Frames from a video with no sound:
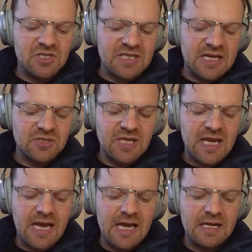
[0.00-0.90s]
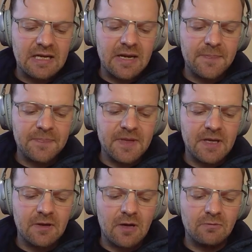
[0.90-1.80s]
It just actually had um,
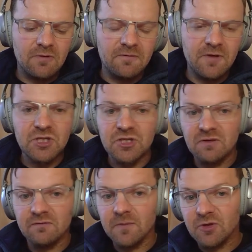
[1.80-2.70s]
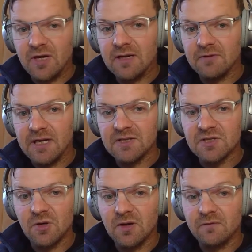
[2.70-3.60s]
a, a, revision from the credit
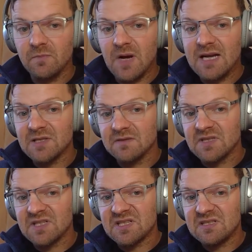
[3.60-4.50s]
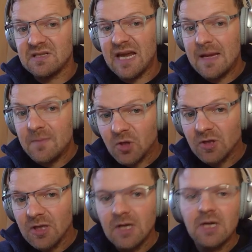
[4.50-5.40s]
ratings going from positive to
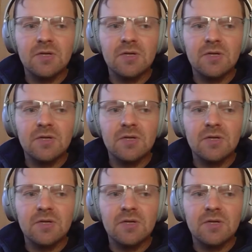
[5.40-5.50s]
stable.